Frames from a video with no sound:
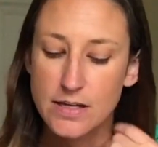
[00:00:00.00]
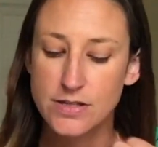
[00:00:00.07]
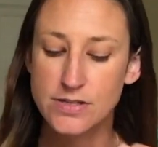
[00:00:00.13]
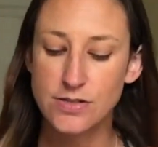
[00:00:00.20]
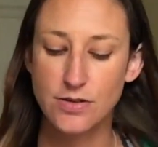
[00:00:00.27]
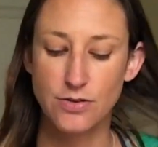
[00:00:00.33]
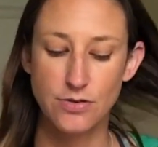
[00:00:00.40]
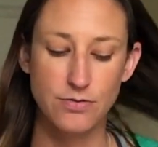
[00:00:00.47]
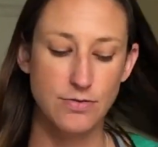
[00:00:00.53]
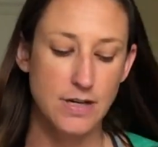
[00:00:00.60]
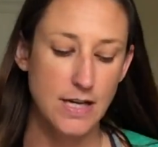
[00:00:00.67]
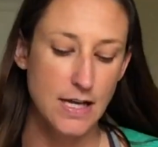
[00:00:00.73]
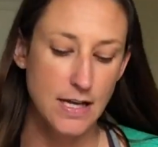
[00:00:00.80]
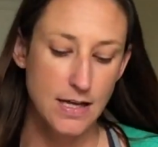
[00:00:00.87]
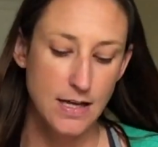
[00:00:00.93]

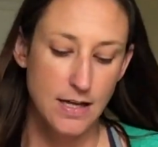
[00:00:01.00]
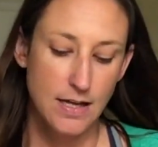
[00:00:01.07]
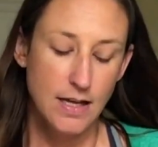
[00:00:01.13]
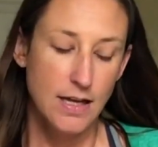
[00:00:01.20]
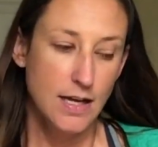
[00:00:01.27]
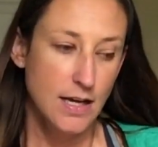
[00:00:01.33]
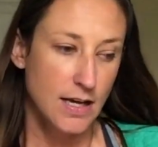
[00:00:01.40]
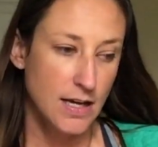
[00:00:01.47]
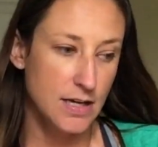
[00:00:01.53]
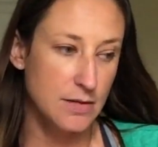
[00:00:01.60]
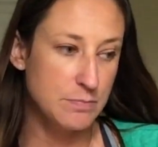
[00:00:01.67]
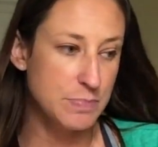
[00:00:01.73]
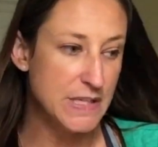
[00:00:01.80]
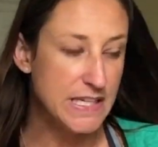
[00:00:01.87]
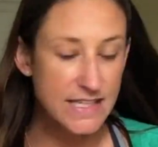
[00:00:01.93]
So
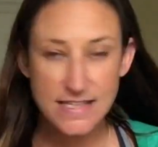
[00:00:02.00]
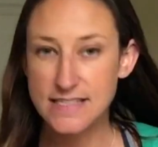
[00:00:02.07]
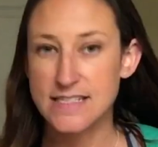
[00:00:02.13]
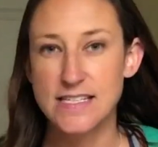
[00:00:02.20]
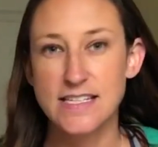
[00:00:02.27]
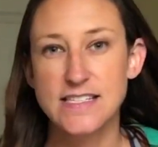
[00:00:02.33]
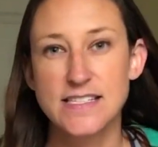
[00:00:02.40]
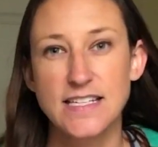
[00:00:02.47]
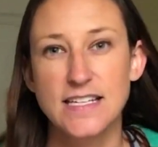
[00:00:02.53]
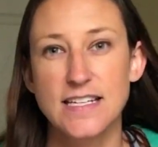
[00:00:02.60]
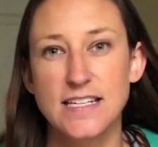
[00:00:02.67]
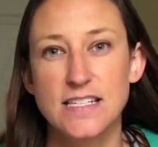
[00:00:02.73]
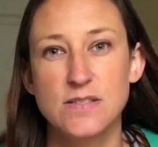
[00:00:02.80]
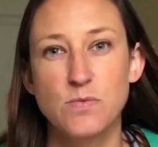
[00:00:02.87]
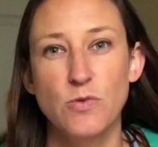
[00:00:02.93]
being
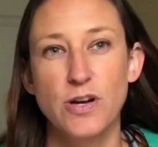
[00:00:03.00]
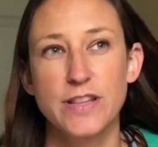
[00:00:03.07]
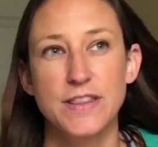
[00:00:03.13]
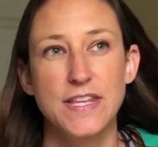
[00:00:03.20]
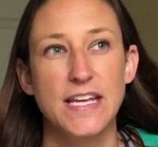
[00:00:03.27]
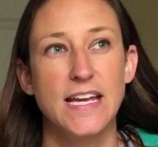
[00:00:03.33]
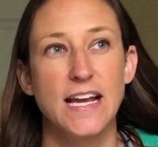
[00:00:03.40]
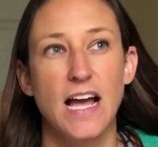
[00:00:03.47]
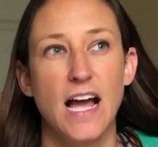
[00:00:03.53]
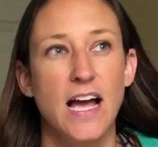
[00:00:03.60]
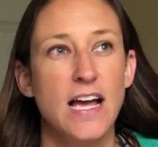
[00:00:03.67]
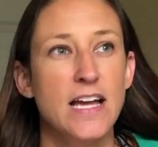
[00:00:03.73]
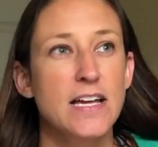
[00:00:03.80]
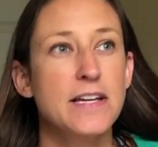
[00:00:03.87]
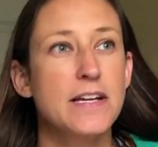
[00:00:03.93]
consistent is one thing.
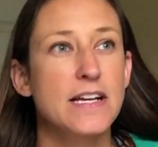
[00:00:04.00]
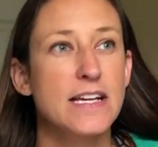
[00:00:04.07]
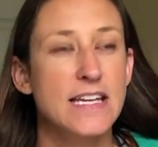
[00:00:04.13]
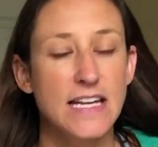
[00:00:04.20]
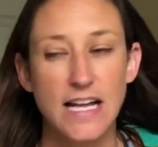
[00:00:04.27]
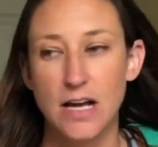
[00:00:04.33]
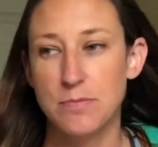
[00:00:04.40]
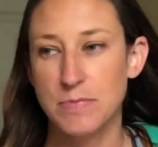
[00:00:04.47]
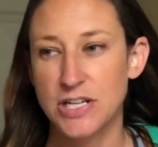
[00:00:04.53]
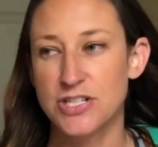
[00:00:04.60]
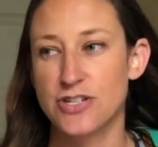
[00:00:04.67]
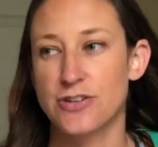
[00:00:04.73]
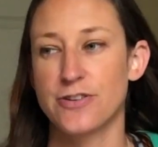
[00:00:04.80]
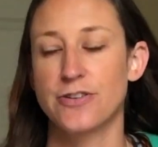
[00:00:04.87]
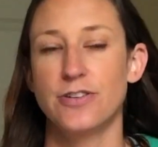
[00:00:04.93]
I get out my
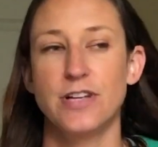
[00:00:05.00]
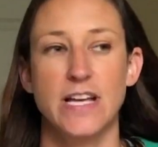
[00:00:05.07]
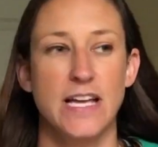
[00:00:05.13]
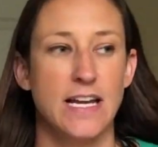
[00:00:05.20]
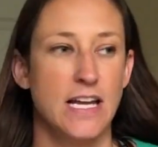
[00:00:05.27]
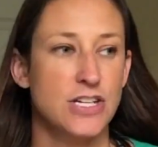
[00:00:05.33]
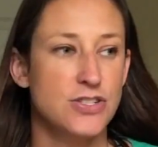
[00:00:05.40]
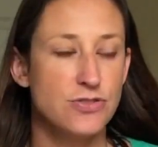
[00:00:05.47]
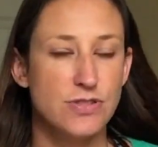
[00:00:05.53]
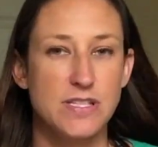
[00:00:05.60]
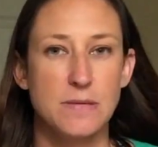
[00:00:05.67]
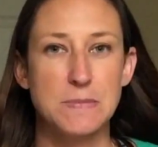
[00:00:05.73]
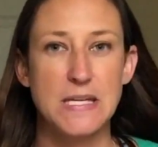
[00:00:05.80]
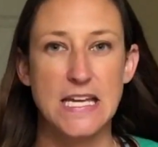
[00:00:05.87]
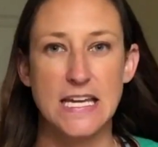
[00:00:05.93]
journal and I do
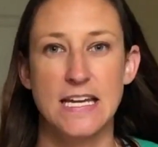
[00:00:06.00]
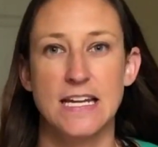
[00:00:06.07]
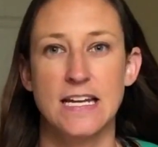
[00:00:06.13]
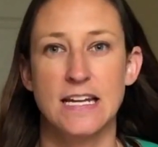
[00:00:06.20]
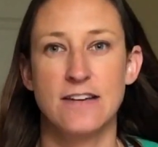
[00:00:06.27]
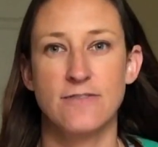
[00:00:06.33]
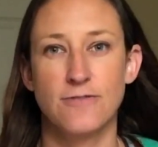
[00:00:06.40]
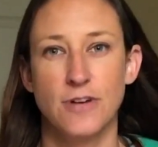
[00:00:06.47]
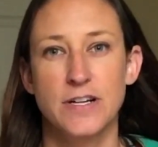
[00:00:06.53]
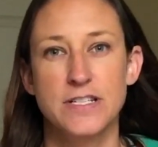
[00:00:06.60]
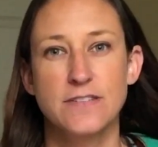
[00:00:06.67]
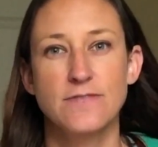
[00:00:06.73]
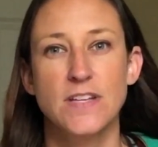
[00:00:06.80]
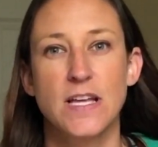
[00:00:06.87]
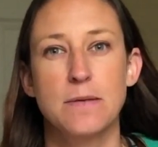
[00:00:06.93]
something in it in
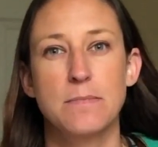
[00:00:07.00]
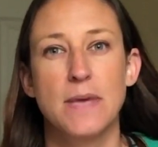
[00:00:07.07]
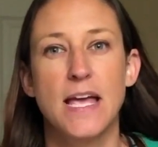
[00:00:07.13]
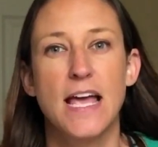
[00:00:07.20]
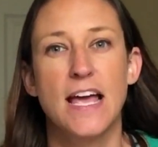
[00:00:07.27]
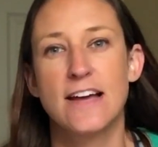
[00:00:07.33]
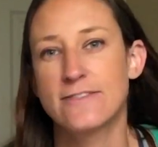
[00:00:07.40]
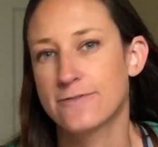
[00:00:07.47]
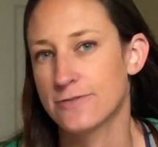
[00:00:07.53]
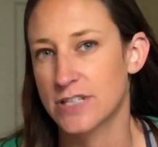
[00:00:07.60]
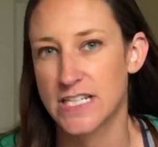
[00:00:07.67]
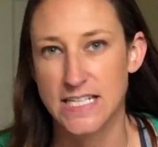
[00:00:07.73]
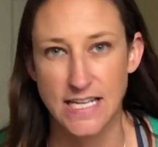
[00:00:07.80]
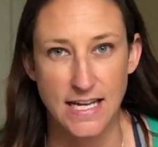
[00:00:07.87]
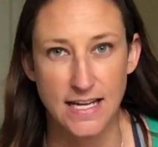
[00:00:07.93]
front of them
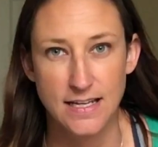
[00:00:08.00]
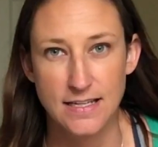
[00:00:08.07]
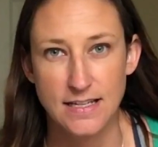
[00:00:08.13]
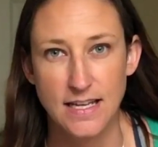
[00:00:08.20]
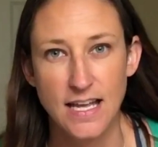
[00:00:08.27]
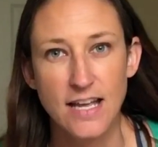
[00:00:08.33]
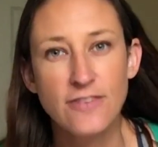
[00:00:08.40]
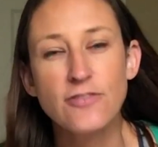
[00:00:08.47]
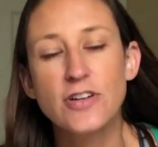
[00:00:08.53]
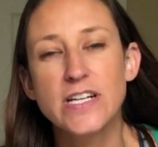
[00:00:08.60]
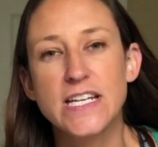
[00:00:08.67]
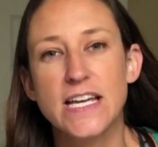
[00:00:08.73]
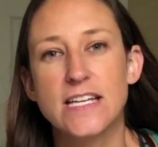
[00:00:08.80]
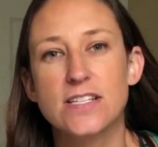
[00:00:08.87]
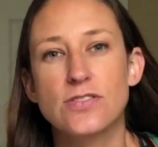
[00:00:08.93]
every
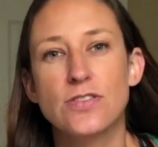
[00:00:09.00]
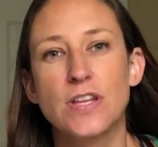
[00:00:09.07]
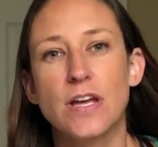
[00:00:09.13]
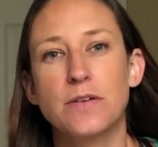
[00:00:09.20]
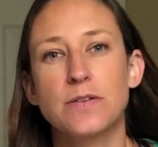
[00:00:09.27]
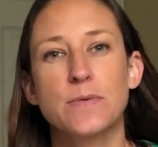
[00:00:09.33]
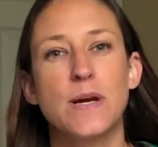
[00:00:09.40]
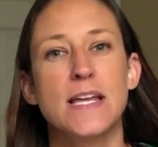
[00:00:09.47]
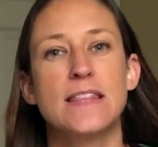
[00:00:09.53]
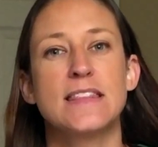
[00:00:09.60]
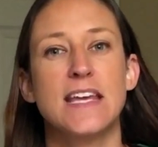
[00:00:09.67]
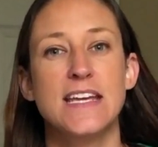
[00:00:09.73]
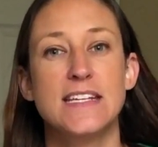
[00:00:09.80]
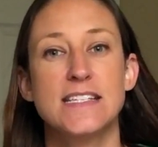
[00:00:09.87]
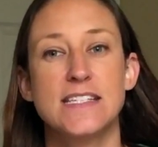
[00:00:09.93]
day, so that way
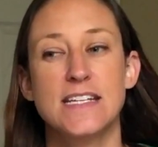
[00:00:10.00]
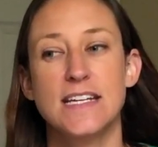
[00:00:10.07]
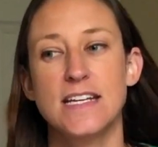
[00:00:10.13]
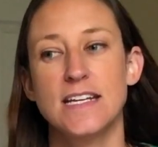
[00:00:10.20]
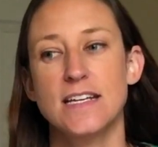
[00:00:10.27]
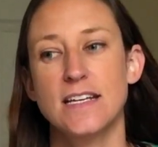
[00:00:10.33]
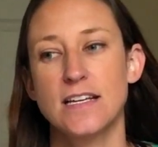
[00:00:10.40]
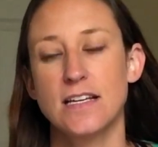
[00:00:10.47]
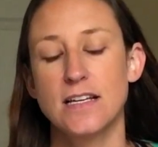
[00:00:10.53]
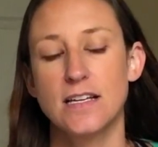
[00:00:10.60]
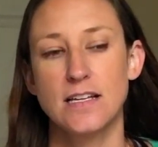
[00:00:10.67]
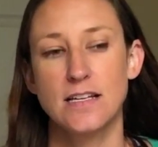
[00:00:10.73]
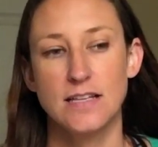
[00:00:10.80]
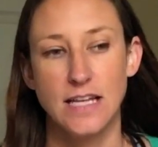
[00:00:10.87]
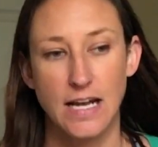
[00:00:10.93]
they see
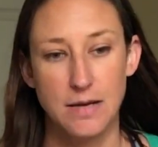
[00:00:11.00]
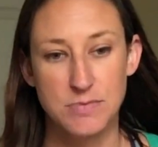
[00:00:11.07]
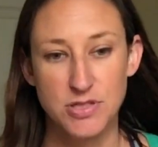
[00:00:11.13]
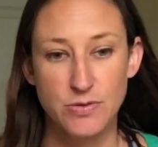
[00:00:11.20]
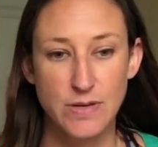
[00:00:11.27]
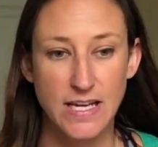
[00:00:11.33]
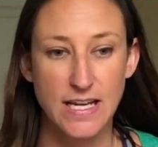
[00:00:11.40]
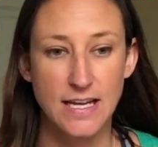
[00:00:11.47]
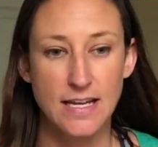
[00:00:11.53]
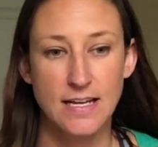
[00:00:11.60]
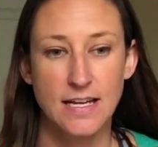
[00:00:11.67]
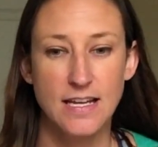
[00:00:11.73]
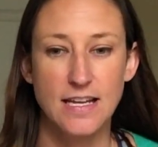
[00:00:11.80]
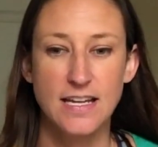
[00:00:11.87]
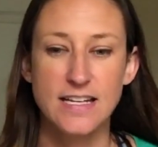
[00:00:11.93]
that I'm doing
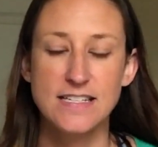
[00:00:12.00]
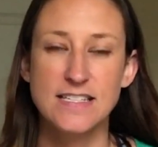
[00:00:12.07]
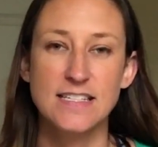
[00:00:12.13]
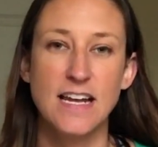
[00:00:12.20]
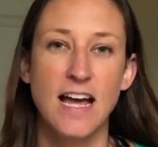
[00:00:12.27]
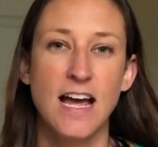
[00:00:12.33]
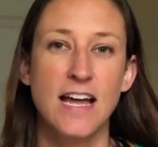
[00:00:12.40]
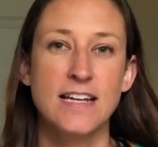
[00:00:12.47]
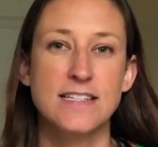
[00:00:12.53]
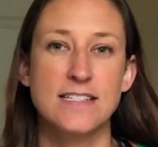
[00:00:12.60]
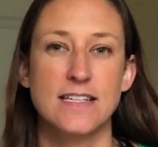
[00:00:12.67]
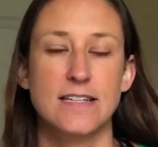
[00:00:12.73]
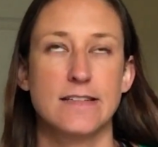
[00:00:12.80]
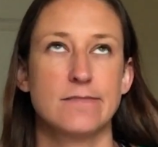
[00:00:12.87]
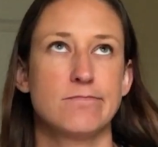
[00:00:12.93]
it. It's
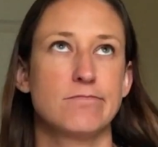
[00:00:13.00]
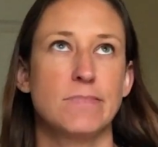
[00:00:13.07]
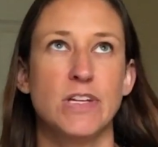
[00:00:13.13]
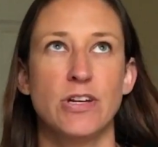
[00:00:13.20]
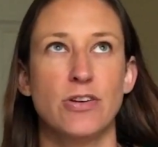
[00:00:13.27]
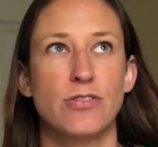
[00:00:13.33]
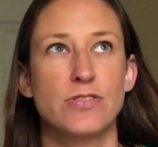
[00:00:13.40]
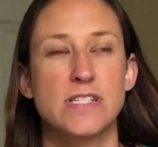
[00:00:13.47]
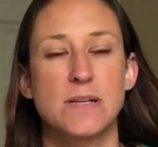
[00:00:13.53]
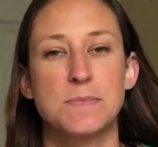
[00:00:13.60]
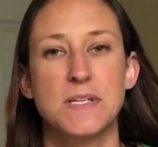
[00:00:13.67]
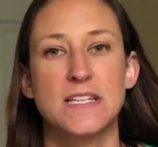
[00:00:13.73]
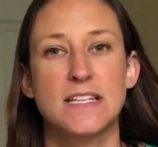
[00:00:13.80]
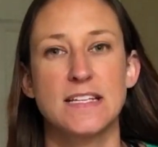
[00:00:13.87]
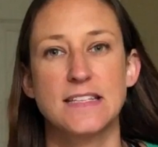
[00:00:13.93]
not, you know,
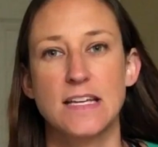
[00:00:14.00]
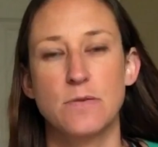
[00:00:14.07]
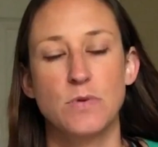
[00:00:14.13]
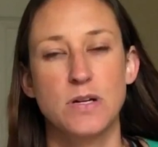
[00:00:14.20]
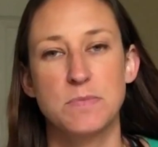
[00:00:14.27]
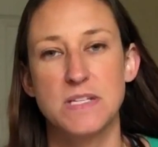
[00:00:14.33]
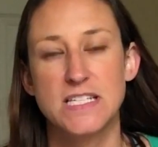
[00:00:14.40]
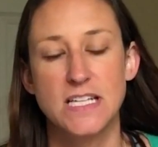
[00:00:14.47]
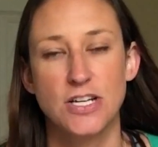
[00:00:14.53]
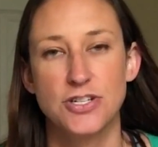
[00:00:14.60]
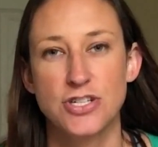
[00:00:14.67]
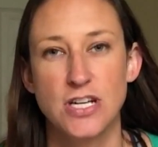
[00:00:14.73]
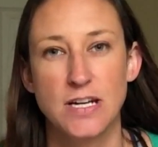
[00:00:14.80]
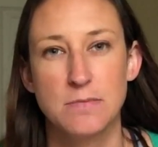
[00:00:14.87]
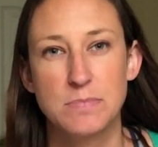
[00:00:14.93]
something that they want to be
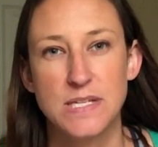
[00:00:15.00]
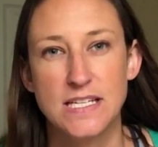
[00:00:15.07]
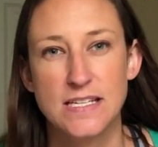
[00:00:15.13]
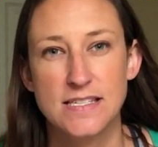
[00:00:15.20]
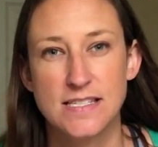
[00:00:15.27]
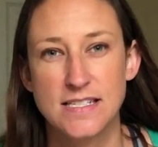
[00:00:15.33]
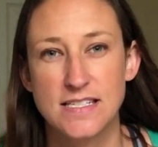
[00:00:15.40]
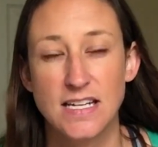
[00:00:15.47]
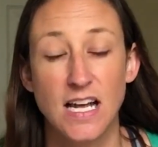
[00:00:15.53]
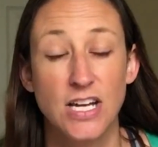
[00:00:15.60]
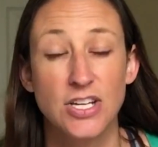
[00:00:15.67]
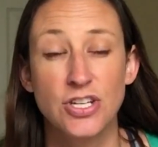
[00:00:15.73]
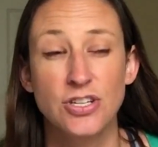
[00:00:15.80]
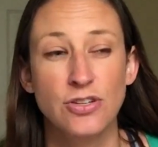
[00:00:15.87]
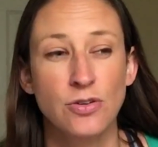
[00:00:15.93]
touching because it's
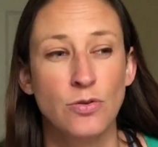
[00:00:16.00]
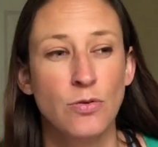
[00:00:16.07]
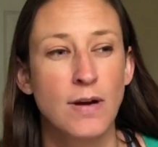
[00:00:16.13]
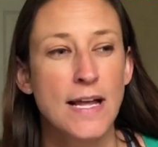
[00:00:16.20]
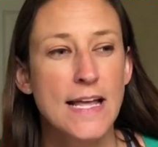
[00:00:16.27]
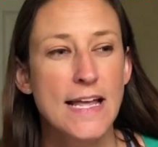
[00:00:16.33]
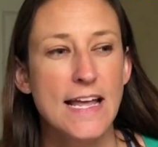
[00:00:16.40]
not new.